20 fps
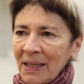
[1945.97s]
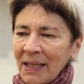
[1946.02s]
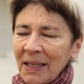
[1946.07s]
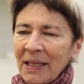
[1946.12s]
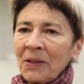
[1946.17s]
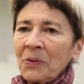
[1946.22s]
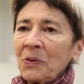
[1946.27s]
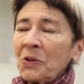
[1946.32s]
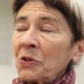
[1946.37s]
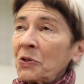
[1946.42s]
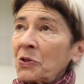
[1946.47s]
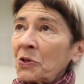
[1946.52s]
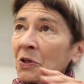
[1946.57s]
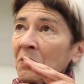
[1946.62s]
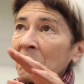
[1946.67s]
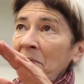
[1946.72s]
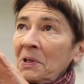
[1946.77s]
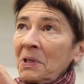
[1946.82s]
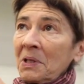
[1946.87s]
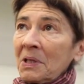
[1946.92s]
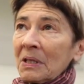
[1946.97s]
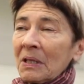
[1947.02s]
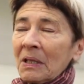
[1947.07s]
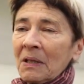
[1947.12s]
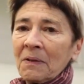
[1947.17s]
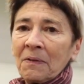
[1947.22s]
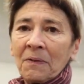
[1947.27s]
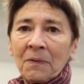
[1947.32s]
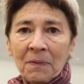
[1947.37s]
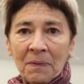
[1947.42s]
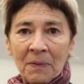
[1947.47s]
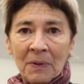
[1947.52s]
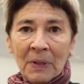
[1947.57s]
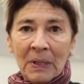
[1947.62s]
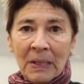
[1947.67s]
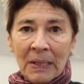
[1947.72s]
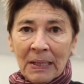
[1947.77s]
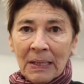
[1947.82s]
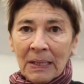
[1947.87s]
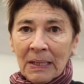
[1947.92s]
in the service of
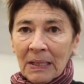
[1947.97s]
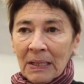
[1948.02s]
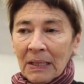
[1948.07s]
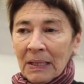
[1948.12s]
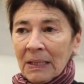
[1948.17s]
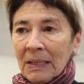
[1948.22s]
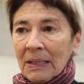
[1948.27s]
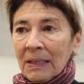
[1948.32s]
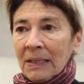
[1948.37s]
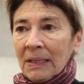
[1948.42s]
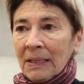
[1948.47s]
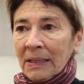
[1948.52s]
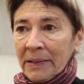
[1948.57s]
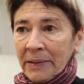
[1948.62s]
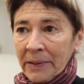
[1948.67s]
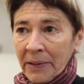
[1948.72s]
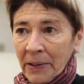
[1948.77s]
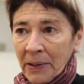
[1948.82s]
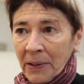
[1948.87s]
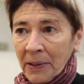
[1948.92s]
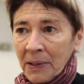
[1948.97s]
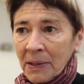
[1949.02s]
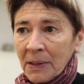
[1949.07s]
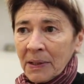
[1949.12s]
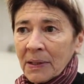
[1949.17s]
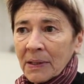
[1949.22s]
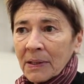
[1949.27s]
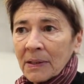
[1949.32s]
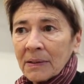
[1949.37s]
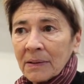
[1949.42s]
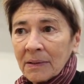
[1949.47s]
their art,